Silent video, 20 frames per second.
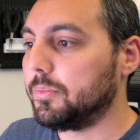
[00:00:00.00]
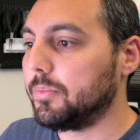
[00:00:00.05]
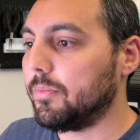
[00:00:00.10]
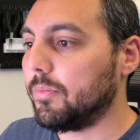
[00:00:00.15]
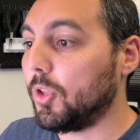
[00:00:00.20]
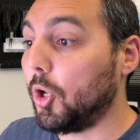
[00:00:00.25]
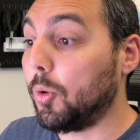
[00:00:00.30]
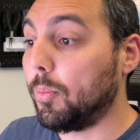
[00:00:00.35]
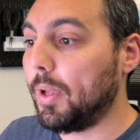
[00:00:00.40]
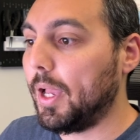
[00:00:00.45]

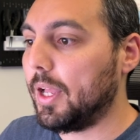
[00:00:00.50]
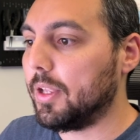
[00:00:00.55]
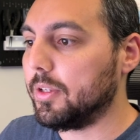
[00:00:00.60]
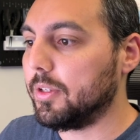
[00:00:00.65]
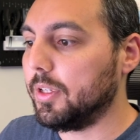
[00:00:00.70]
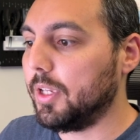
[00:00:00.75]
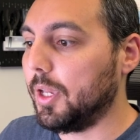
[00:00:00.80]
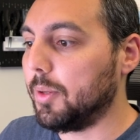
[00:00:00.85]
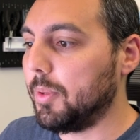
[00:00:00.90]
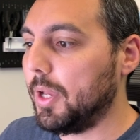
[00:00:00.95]
or pat,
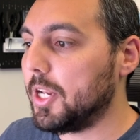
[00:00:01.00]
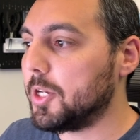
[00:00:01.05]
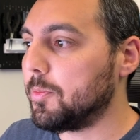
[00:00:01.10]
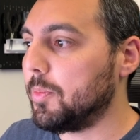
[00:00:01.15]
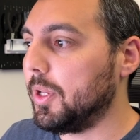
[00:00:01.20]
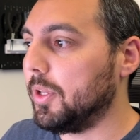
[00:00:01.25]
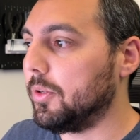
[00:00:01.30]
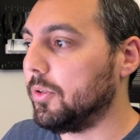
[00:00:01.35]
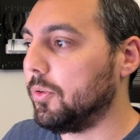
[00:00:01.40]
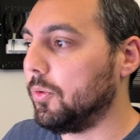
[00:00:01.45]
yeah, patch
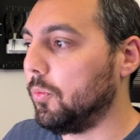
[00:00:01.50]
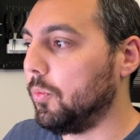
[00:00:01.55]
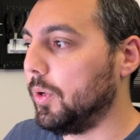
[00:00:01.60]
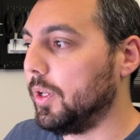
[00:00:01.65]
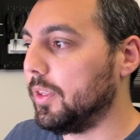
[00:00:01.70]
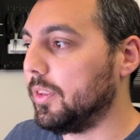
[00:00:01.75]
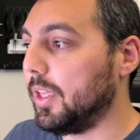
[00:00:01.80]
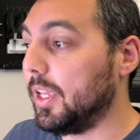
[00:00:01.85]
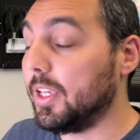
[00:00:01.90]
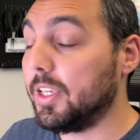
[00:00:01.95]
panel
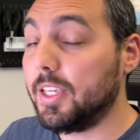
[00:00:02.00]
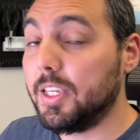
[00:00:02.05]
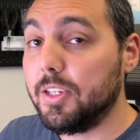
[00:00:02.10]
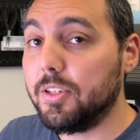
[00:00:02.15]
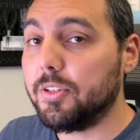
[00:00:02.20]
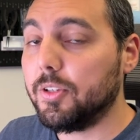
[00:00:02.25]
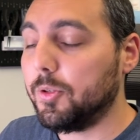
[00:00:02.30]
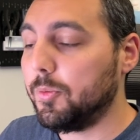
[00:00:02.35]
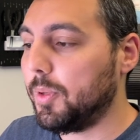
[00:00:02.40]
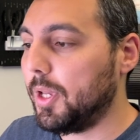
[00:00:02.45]
with a
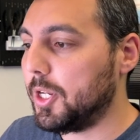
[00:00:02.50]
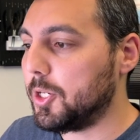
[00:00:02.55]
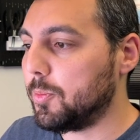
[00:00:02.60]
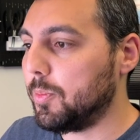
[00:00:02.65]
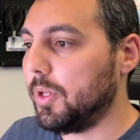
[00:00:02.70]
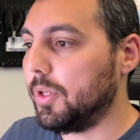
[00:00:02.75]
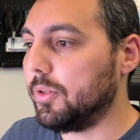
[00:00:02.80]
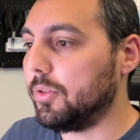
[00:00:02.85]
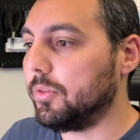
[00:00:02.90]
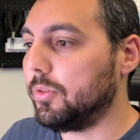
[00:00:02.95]
Keystone patch
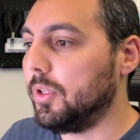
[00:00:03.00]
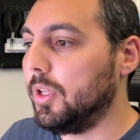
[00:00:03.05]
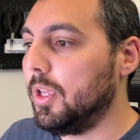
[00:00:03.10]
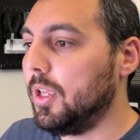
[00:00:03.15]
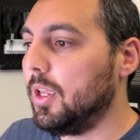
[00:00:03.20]
panel.